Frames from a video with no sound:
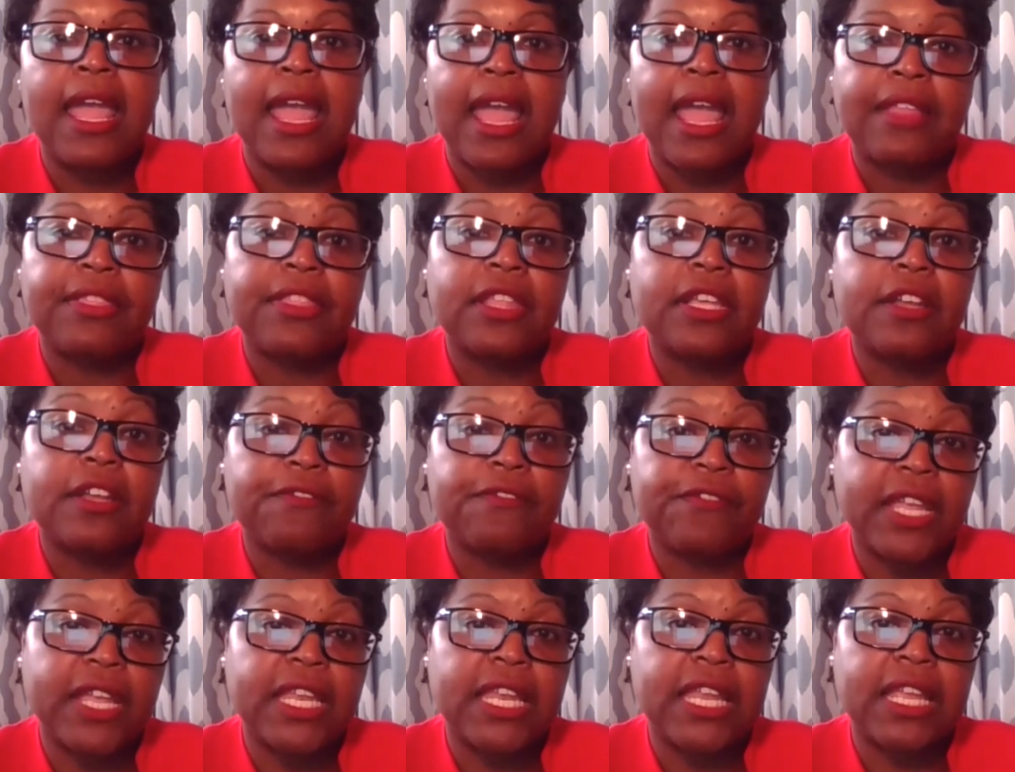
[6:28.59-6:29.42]
and the
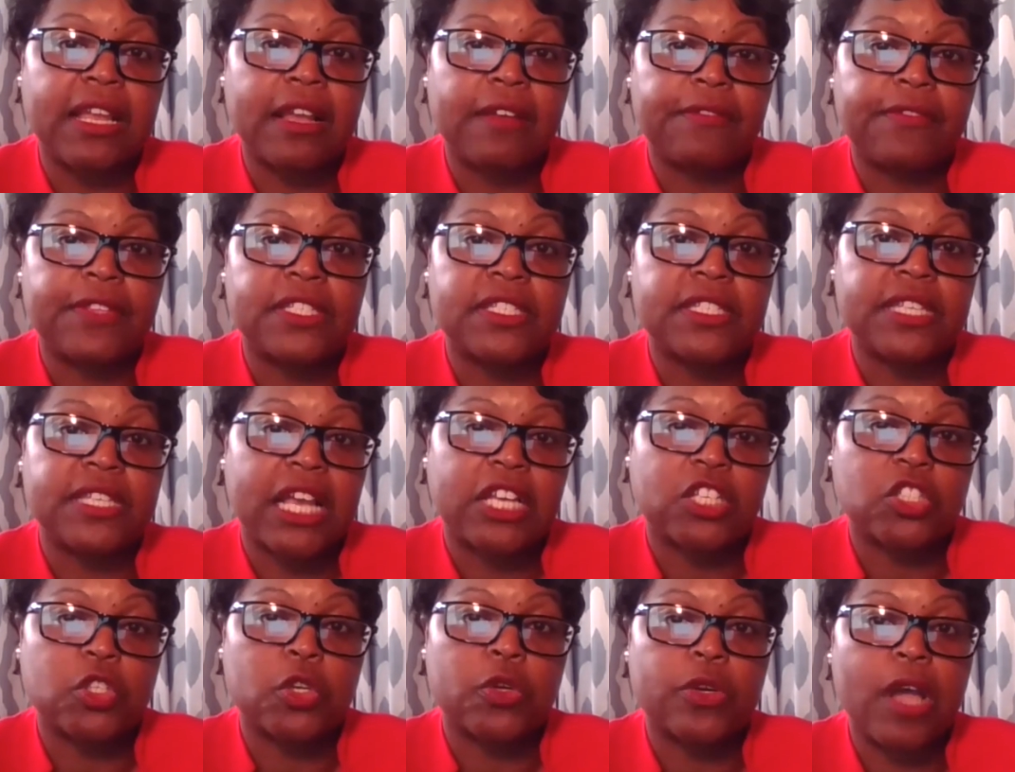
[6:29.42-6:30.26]
convening of this
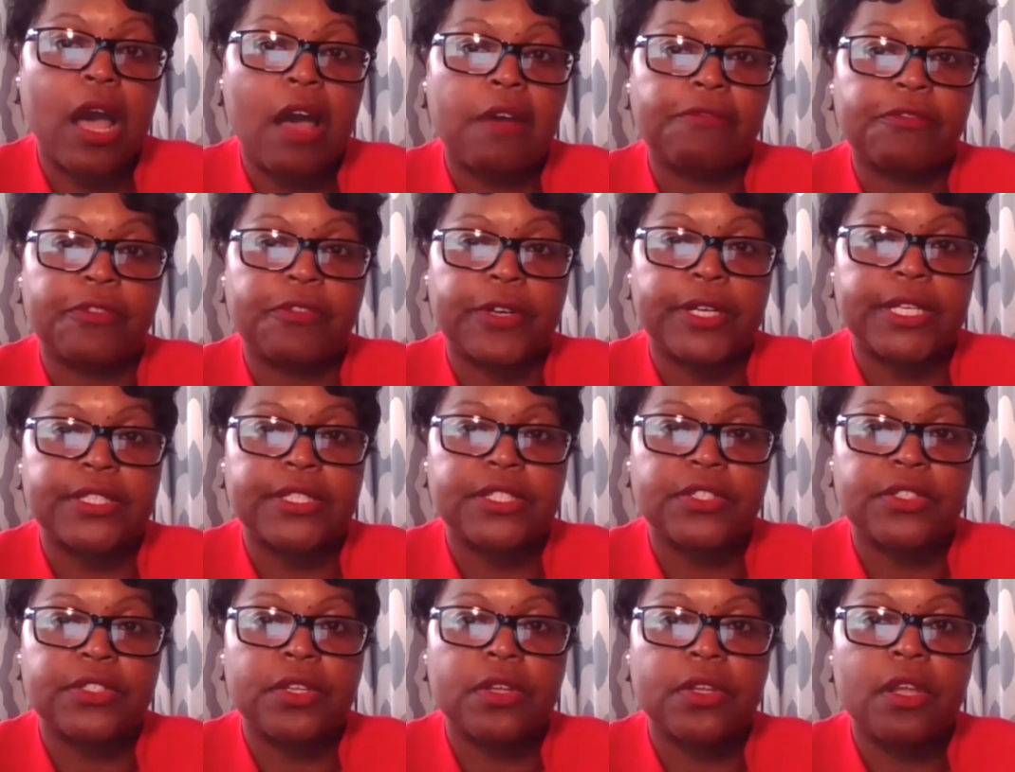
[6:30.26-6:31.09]
national
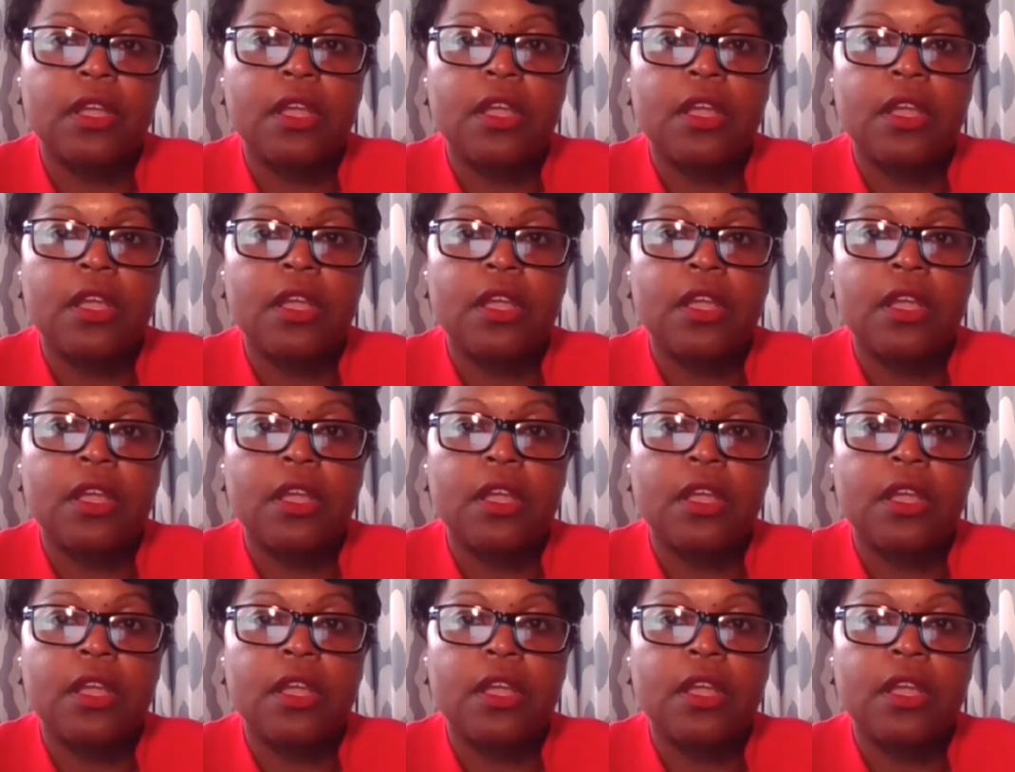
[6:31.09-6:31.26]
conference.